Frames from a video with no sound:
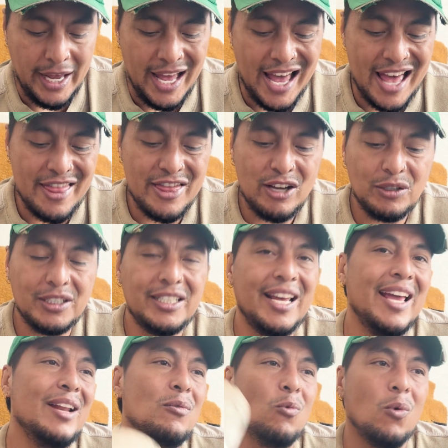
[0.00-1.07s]
And they're
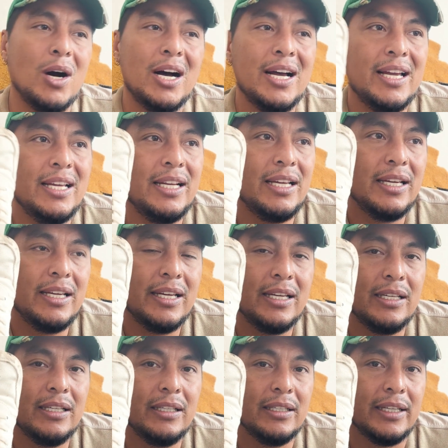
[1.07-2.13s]
10 wide,
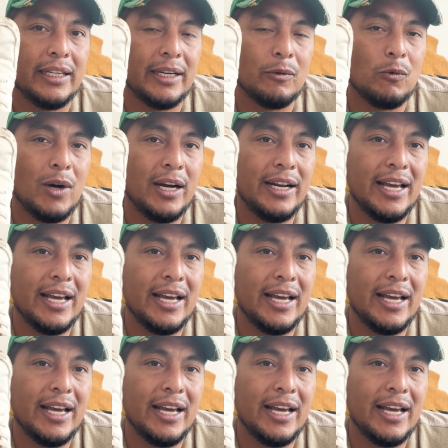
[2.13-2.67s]
like wide